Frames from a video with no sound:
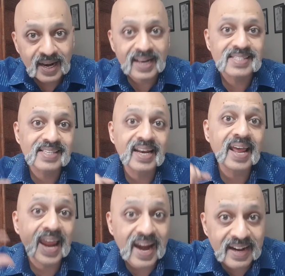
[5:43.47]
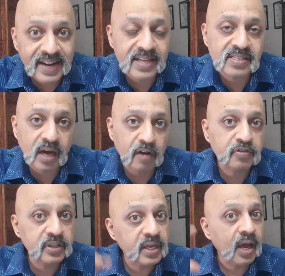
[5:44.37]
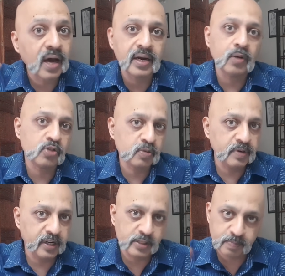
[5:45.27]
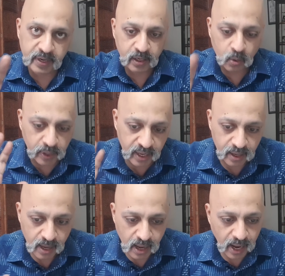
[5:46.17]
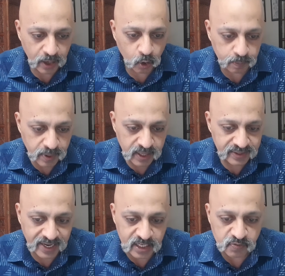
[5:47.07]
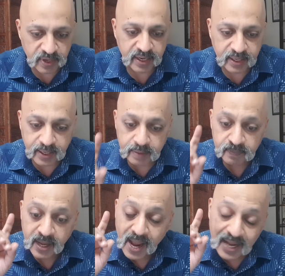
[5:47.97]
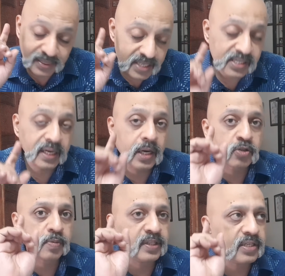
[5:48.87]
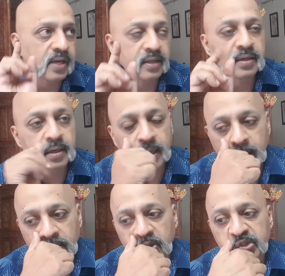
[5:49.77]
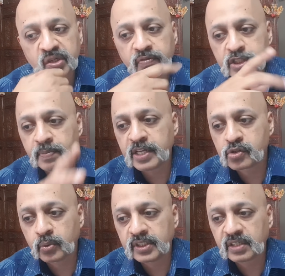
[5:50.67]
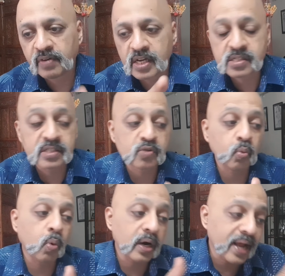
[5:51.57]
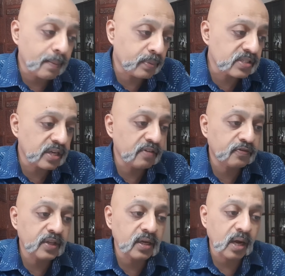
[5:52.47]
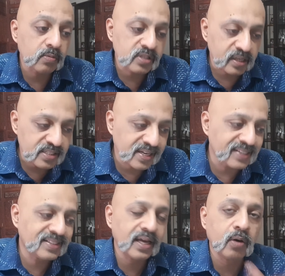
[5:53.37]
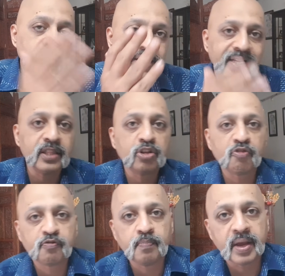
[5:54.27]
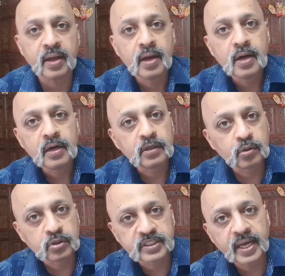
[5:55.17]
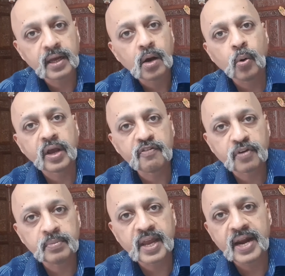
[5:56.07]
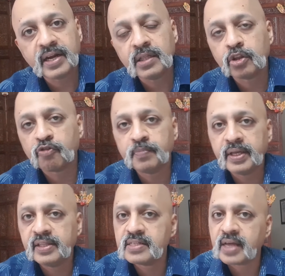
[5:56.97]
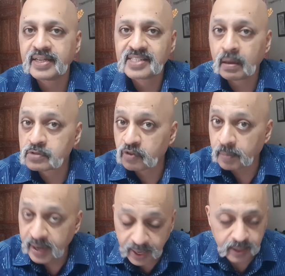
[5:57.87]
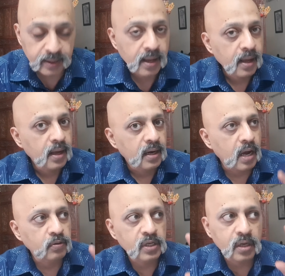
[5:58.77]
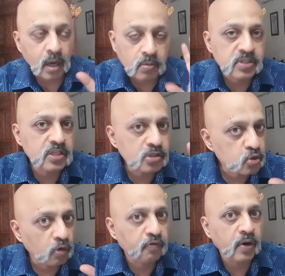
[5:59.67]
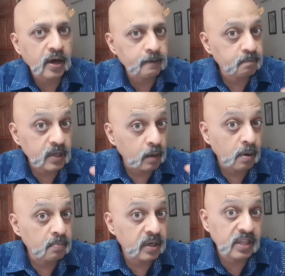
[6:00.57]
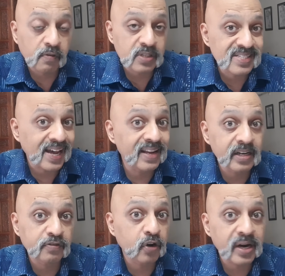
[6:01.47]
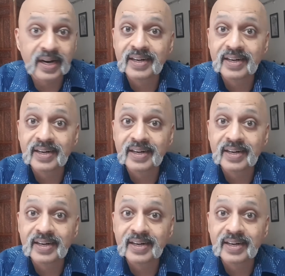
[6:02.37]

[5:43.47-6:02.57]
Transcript: less than 8 days after the announcement is made. Okay, I hope that is very clear. And this announcement, there's another question which many students have asked, is what happens if the council decides, say, around the 10th of May to say, okay, from the 18th of May, these exams will be held. Now, the council so far, remember, they were silent for an